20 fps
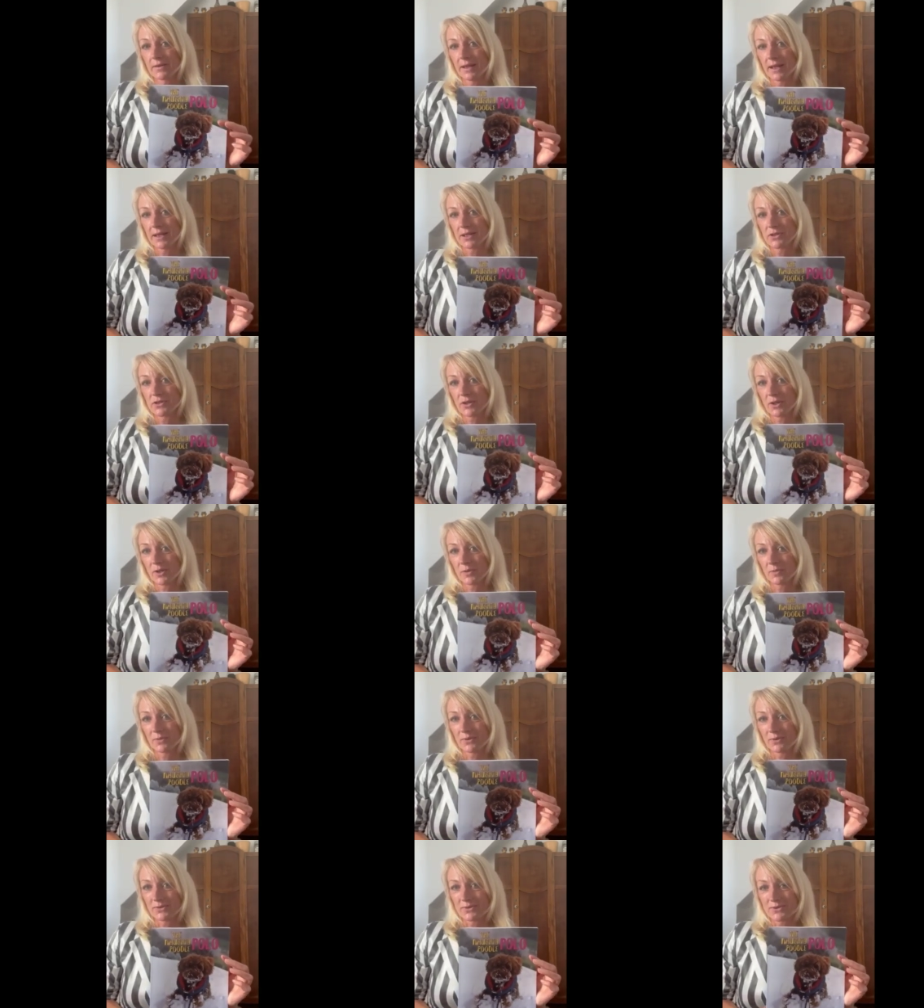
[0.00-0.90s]

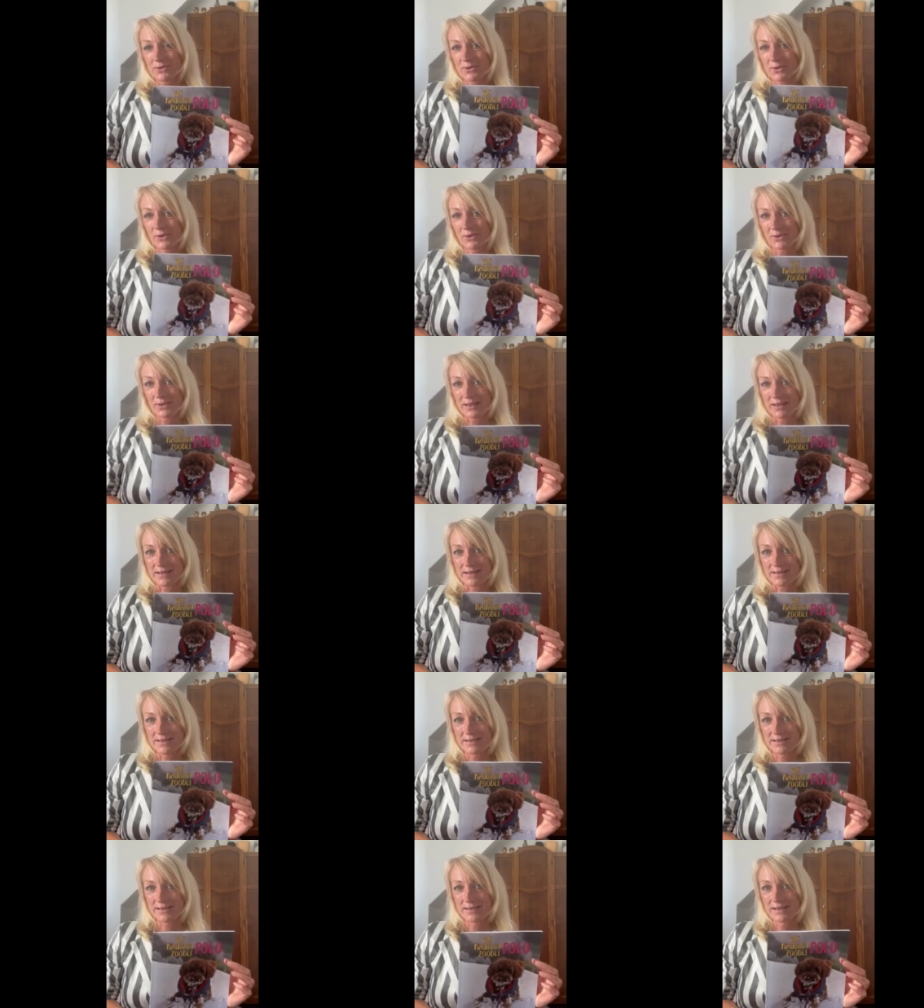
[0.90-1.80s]
enjoyable
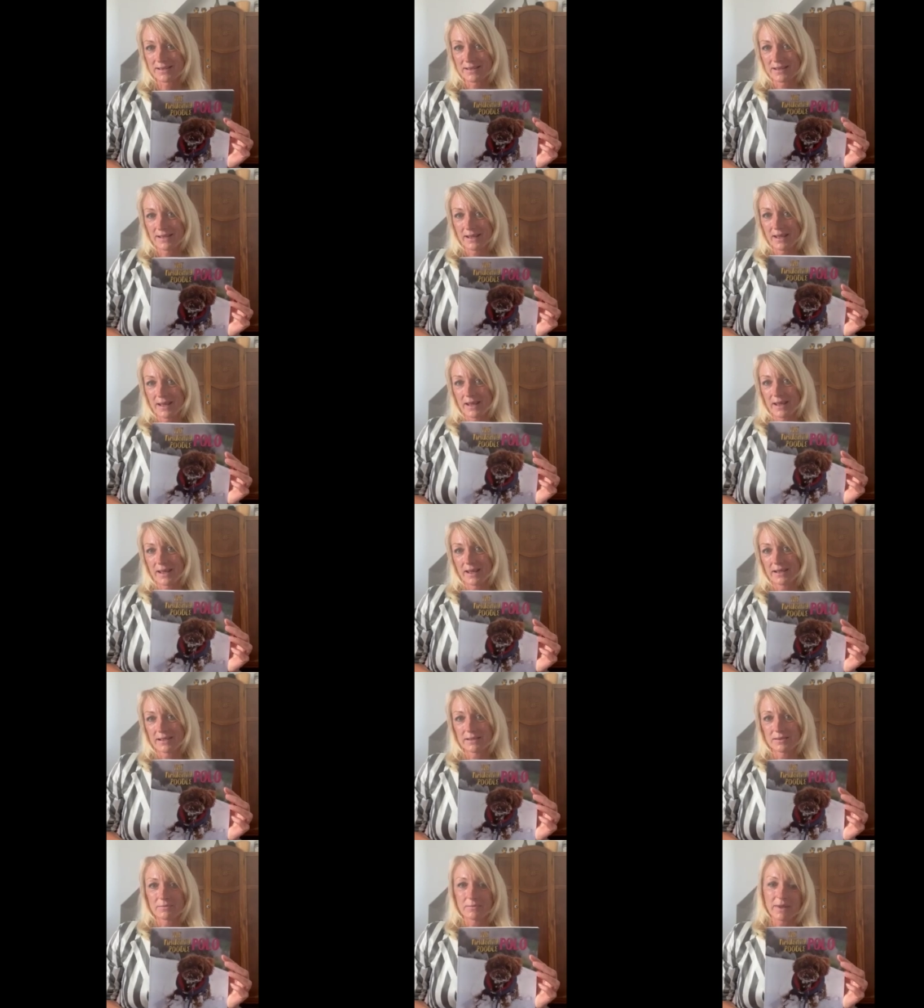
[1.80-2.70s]
stories
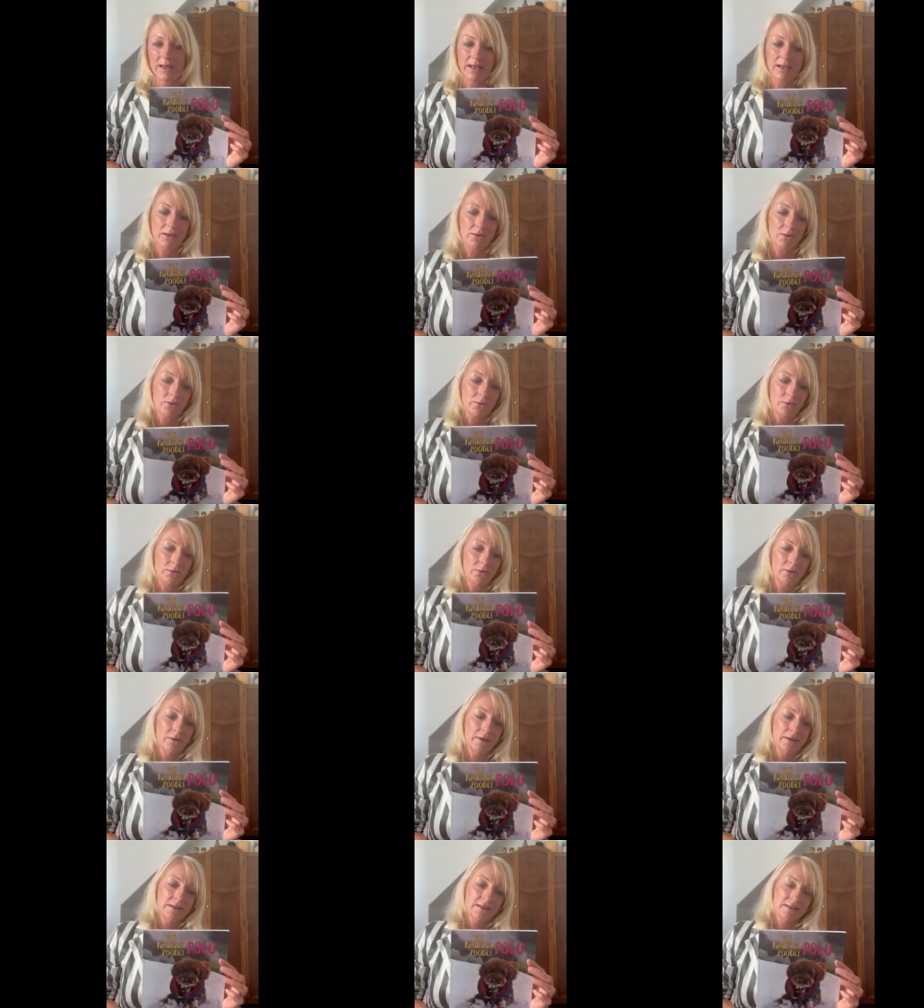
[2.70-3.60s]
and make you
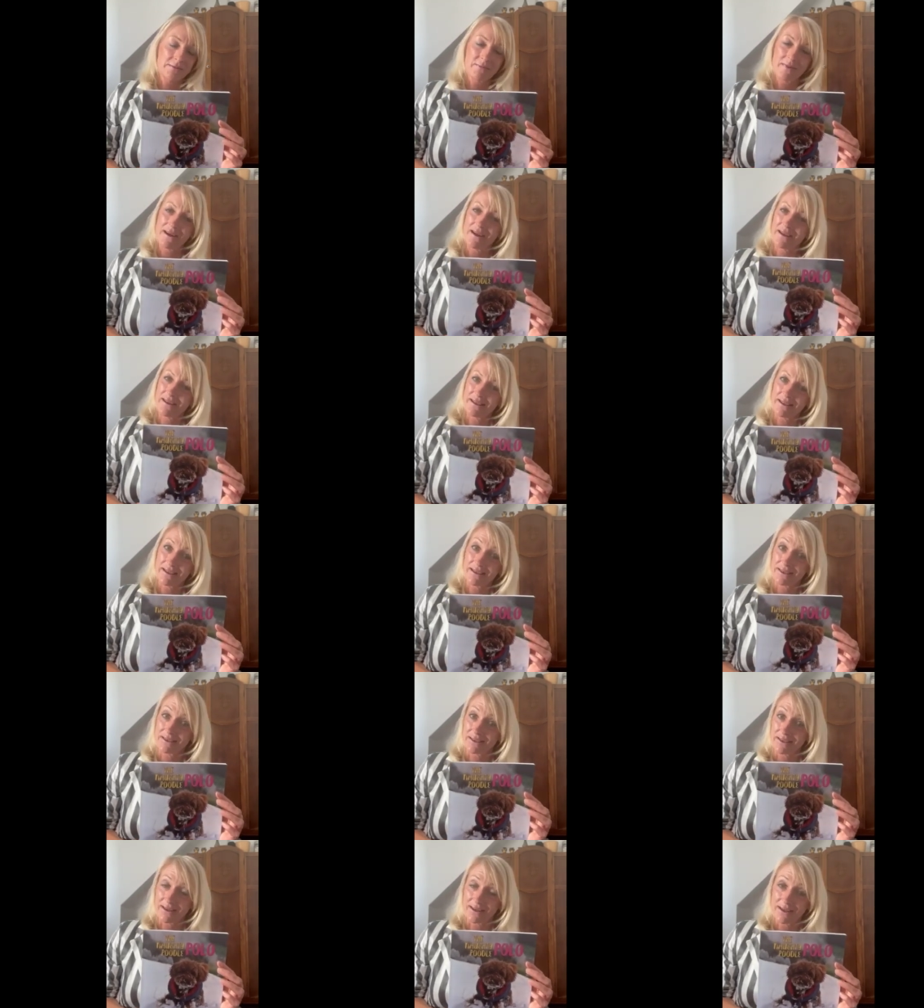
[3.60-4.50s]
smile
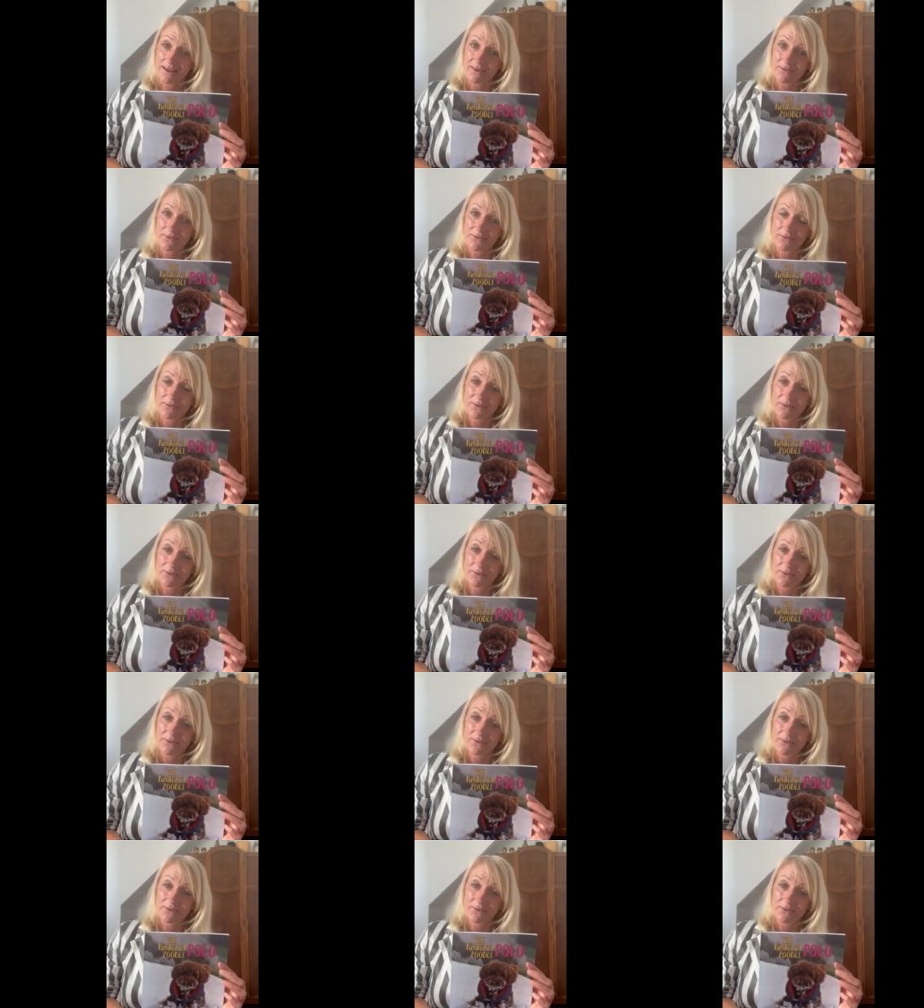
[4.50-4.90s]
and laugh.